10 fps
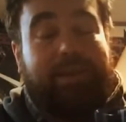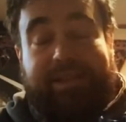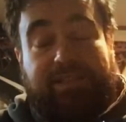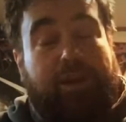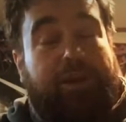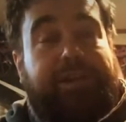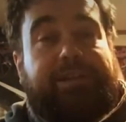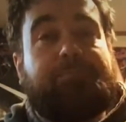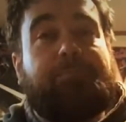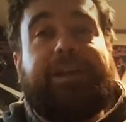I started
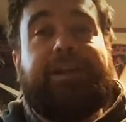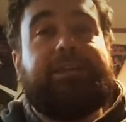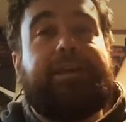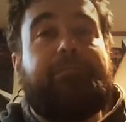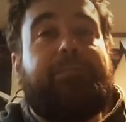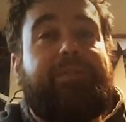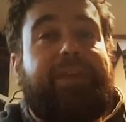explaining to him